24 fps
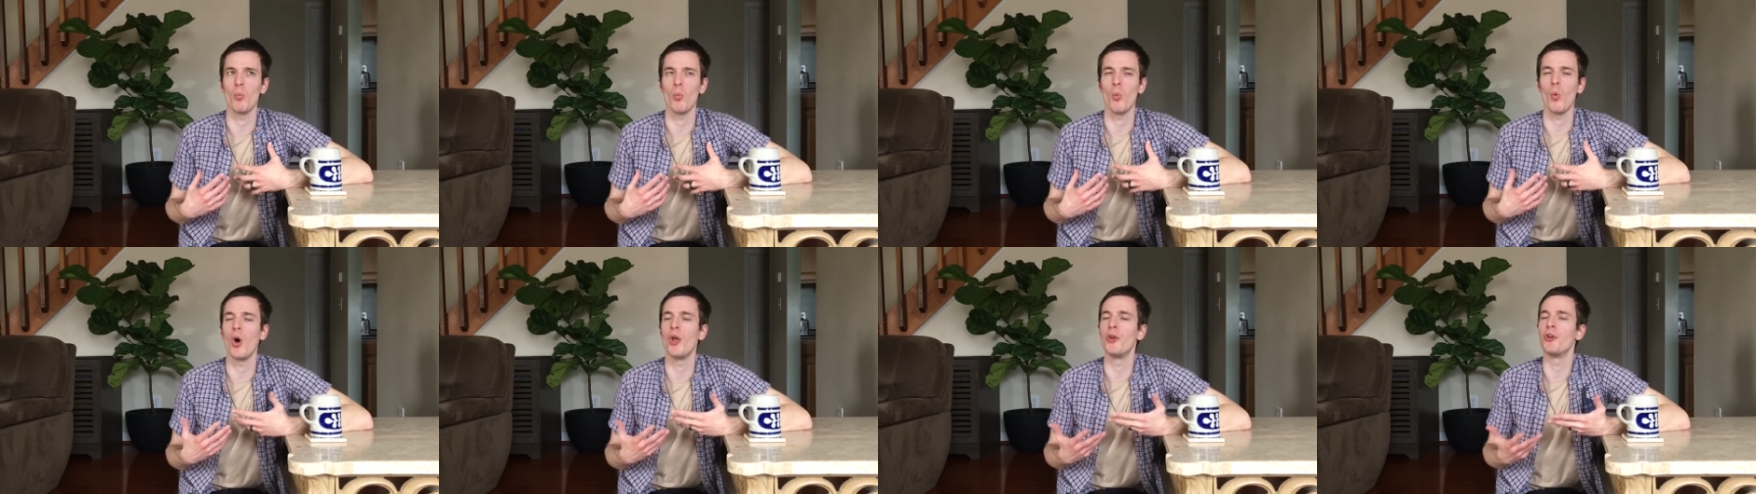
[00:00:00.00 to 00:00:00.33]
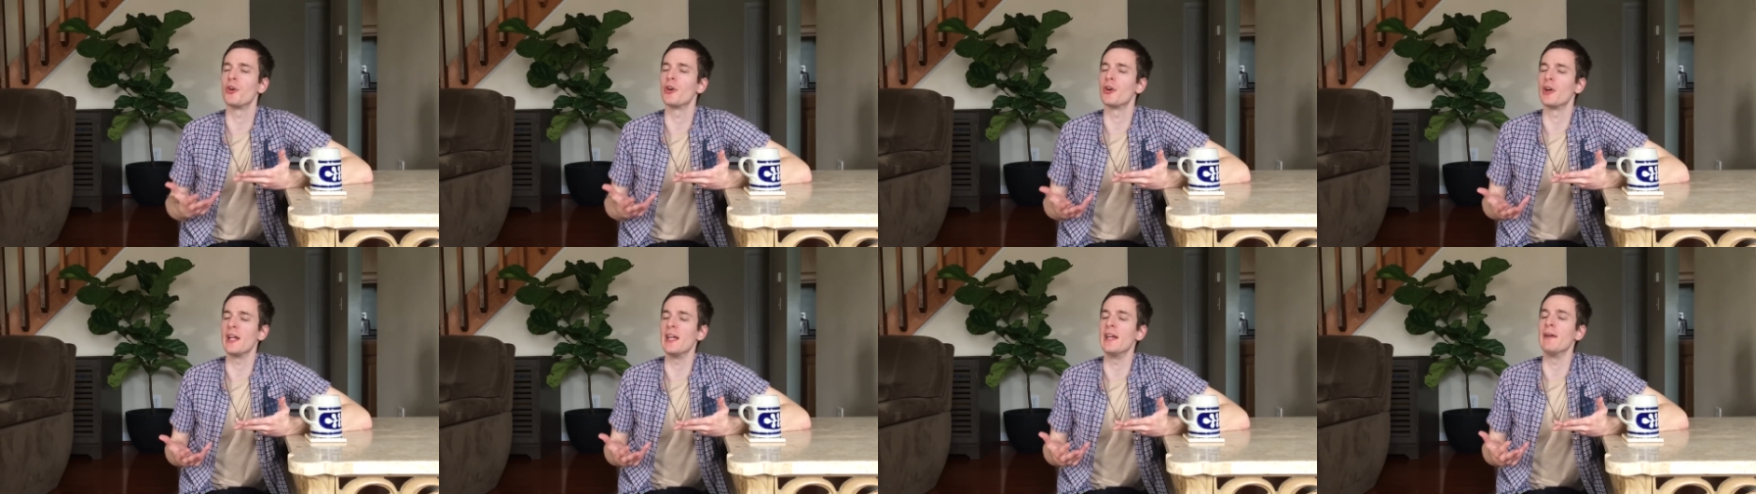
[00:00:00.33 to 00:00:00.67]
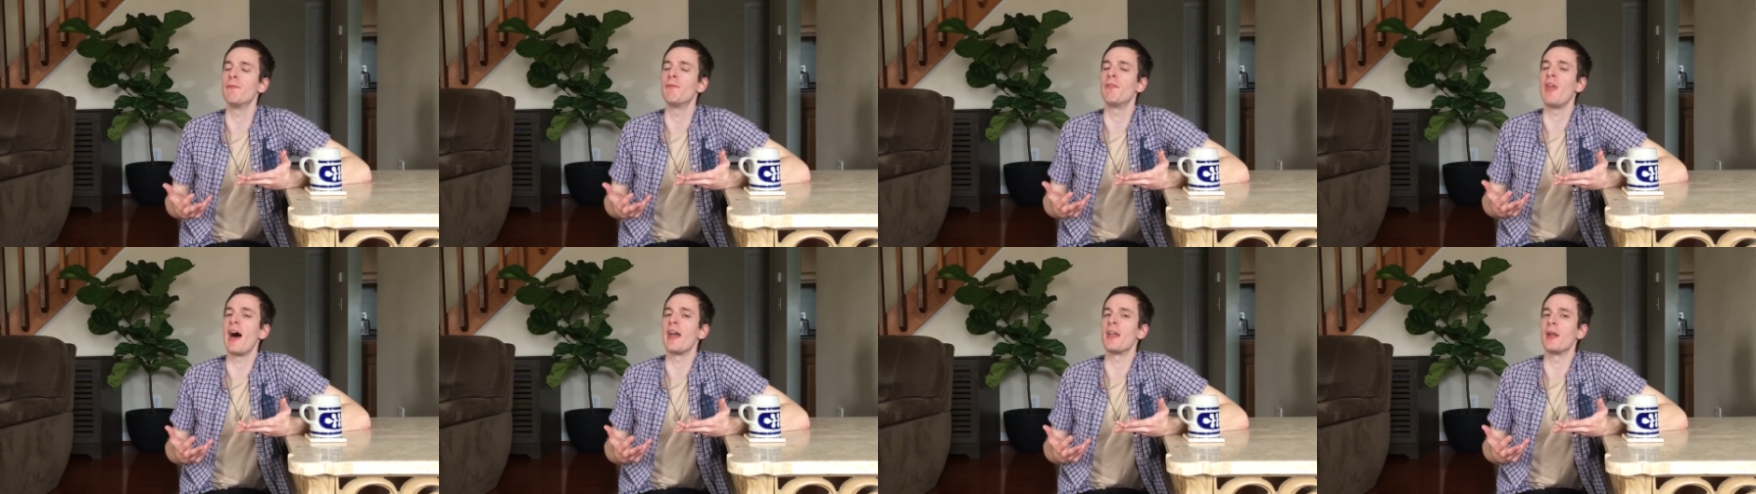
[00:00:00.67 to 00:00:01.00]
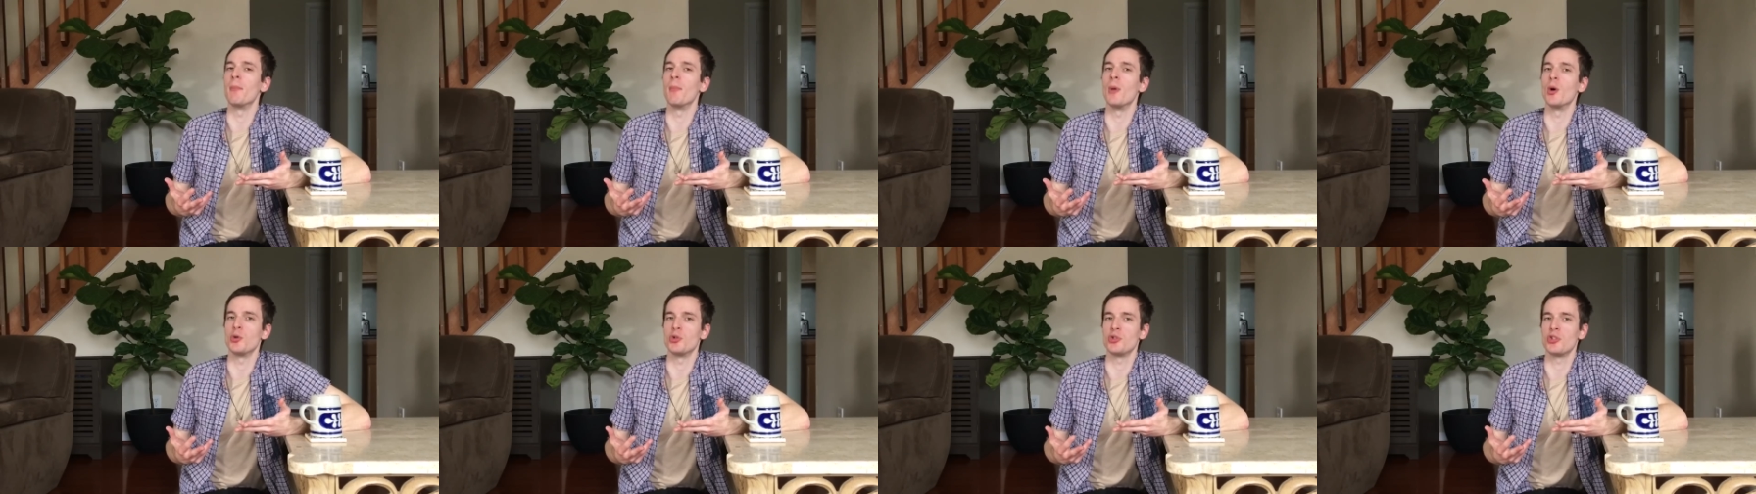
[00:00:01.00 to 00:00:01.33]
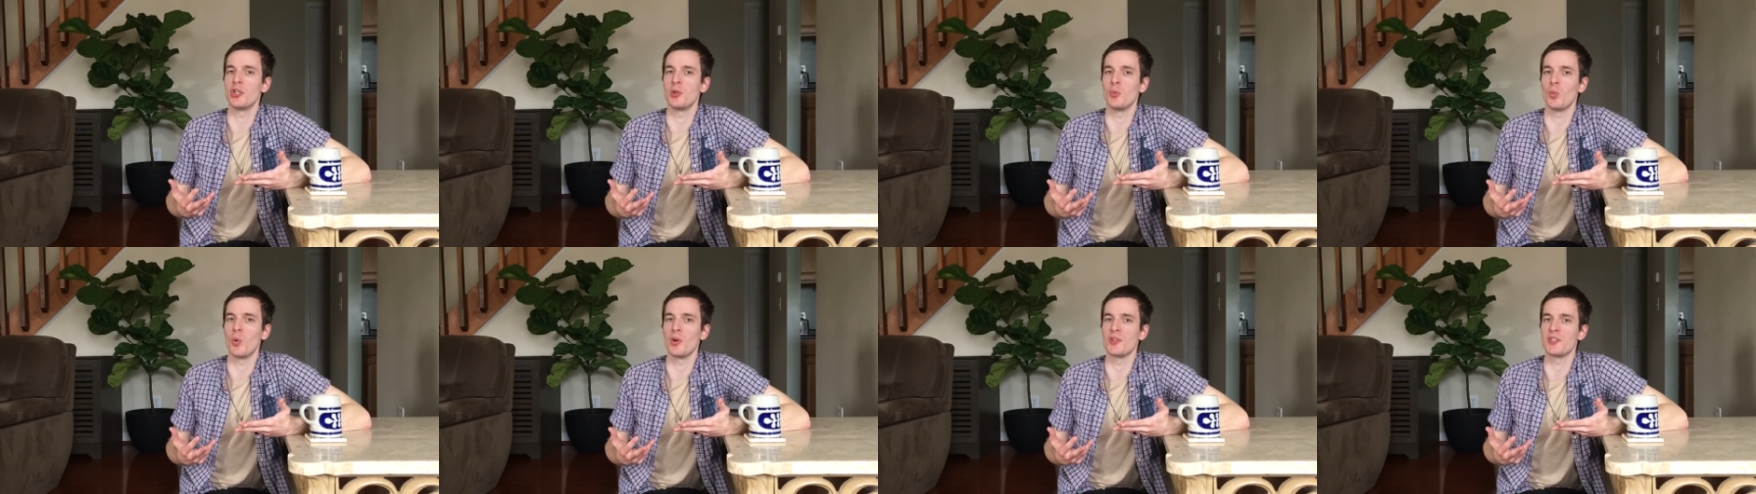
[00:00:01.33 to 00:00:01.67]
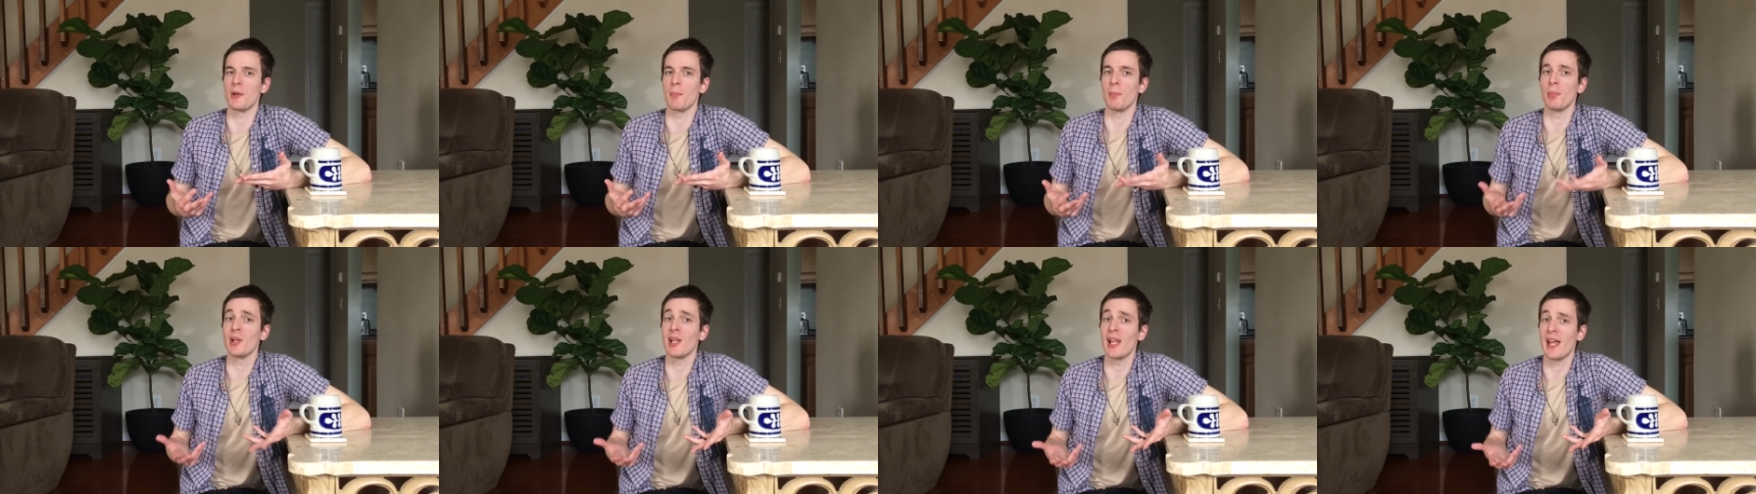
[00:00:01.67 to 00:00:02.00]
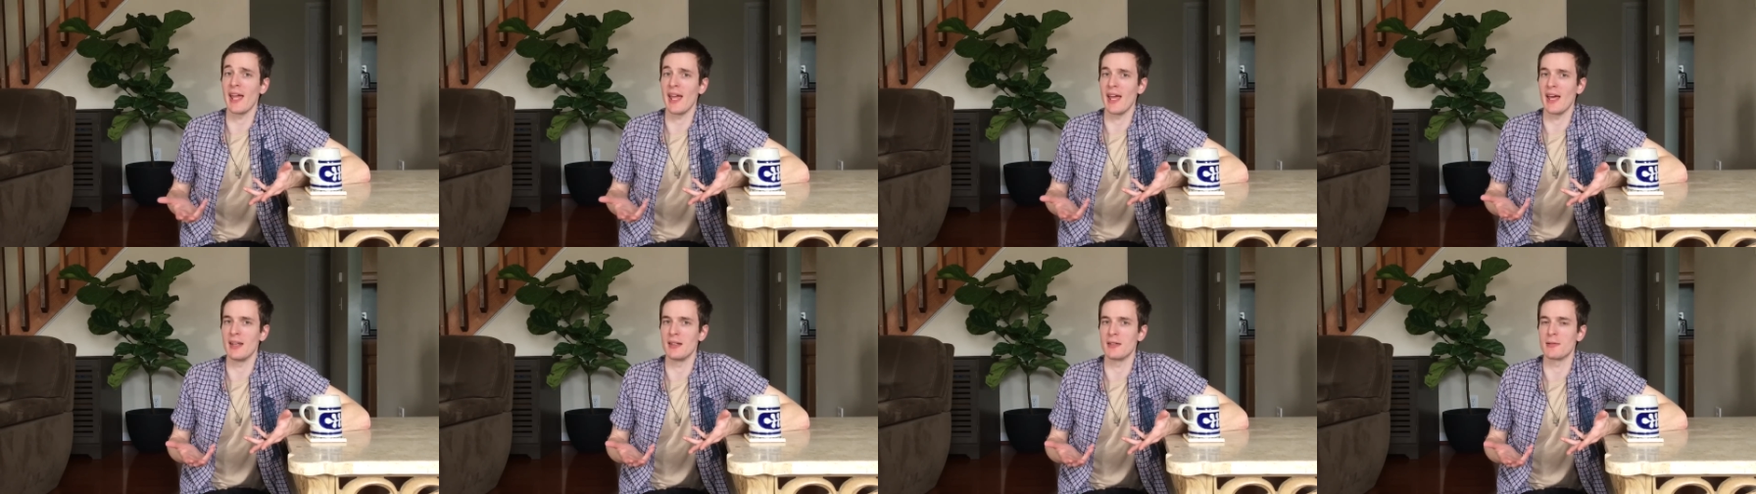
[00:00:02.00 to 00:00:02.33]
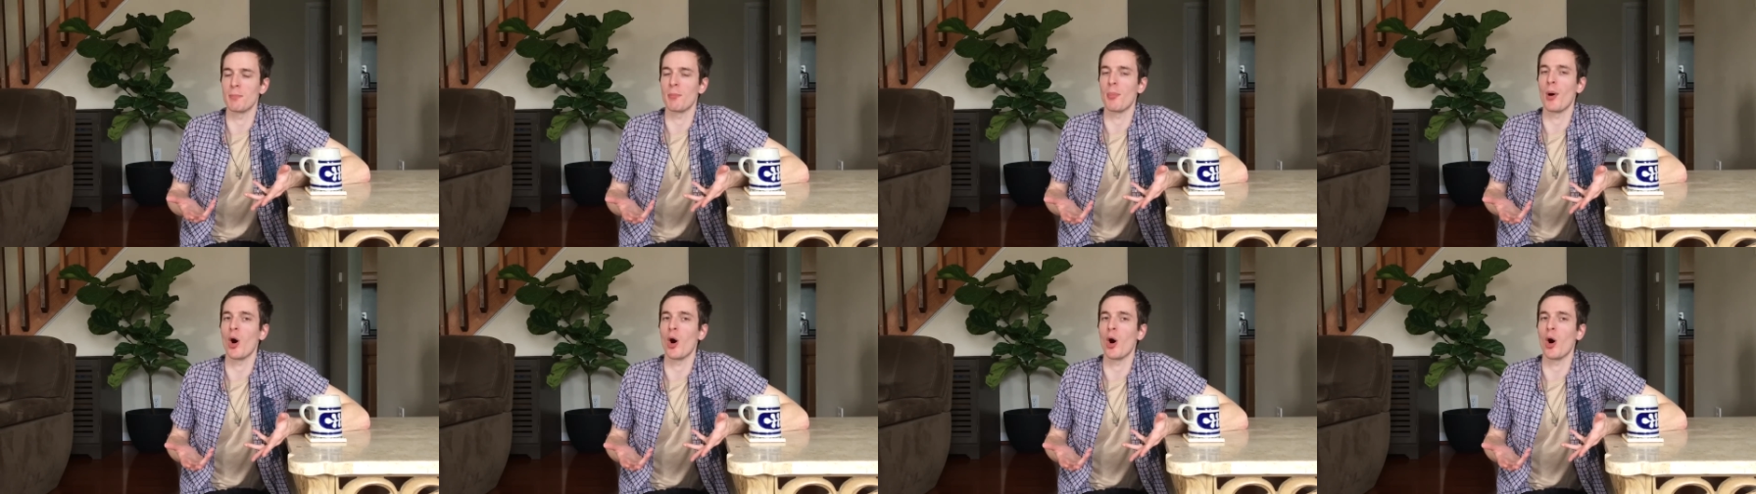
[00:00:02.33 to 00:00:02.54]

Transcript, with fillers: wonder if that emotion was a planned